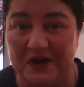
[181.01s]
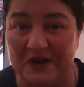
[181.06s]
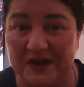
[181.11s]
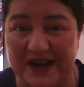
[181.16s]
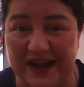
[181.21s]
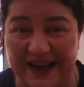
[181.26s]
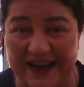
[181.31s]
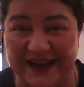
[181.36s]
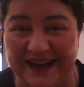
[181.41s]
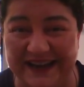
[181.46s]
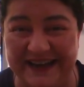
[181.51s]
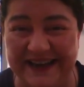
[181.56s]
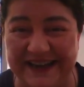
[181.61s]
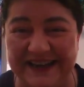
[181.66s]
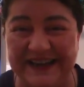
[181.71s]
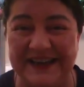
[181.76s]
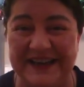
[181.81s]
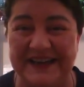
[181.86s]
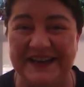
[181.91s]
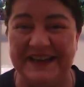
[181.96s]
okay?
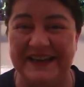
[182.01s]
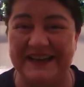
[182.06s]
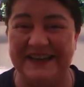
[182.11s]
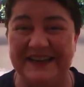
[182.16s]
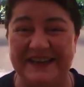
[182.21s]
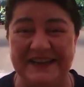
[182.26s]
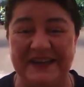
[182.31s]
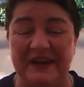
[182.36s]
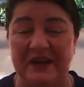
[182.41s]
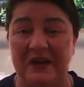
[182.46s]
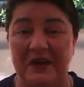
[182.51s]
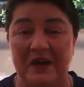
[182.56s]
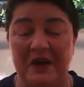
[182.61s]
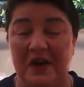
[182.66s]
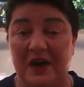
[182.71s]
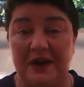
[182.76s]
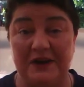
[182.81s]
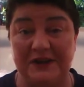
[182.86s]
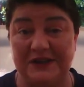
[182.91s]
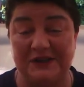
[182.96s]

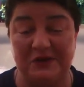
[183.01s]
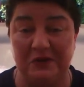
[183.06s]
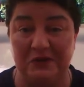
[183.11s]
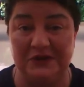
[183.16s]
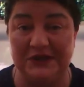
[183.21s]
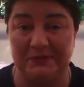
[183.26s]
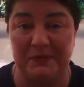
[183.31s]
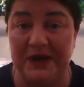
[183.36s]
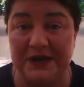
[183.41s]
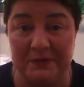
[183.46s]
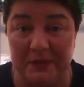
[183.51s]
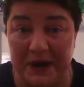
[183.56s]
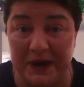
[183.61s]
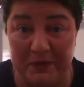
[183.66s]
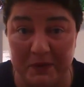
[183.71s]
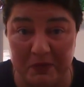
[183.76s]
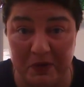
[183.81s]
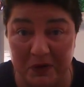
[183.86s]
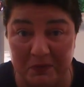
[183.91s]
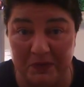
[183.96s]
I just couldn't speak to
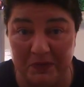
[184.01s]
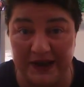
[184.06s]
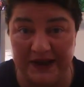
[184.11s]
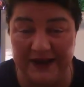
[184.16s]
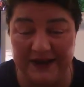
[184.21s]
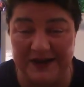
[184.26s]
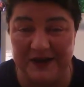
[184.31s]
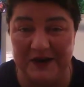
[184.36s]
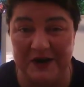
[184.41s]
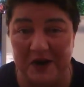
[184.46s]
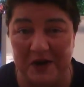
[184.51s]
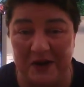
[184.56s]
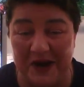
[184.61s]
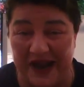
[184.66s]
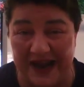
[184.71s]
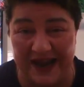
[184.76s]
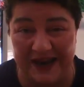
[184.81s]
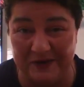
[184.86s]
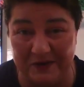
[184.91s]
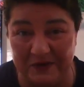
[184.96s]
people properly,
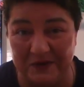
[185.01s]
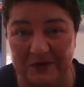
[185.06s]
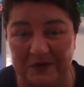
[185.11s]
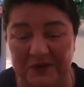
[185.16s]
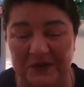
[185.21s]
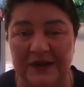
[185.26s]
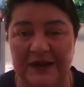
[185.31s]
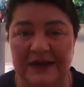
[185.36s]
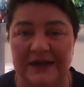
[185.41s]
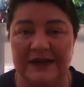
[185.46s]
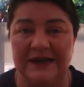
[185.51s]
at all.